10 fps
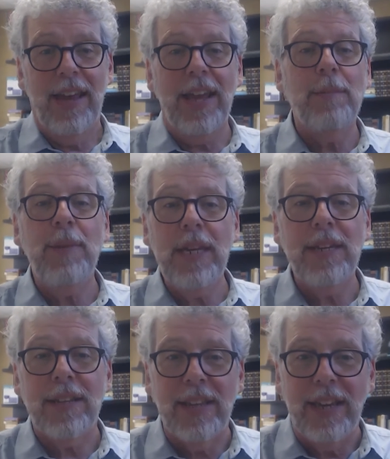And
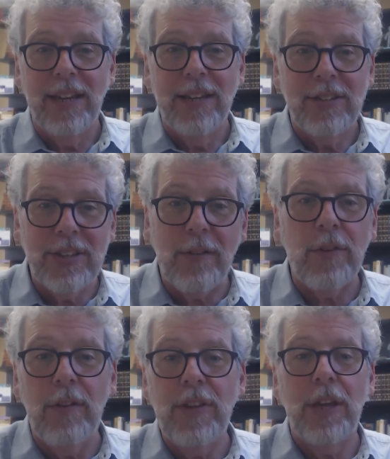immediately,
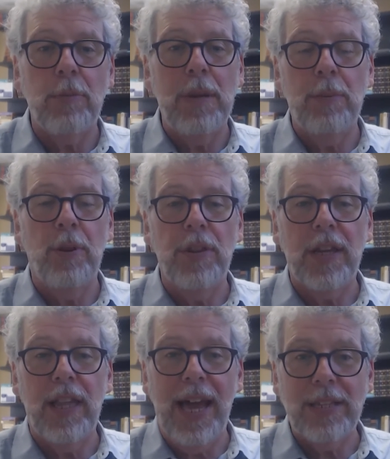several of the other people in the
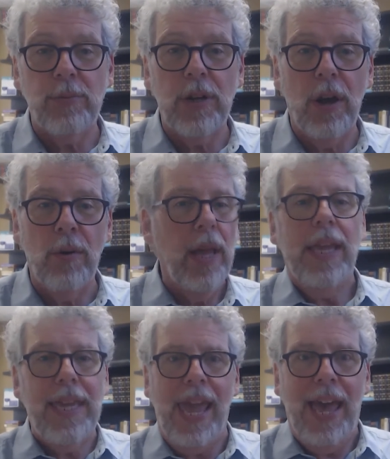class would go,
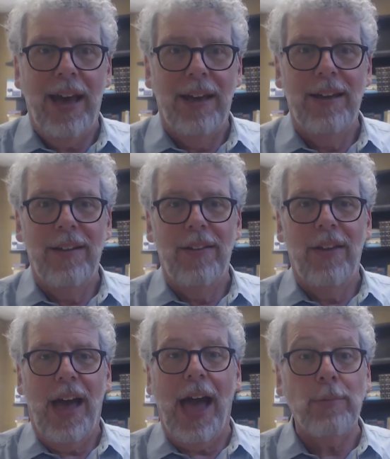Yeah,
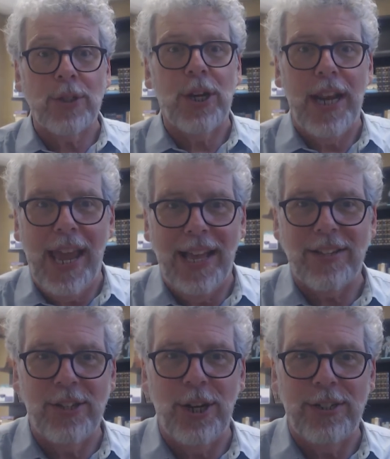I was going to
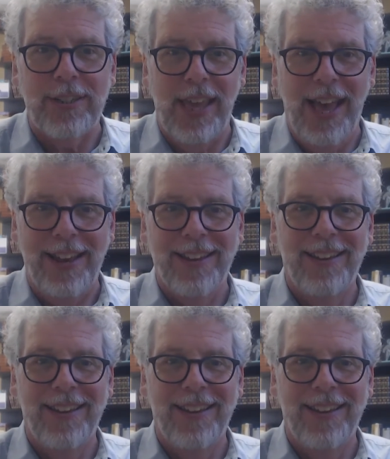ask just that.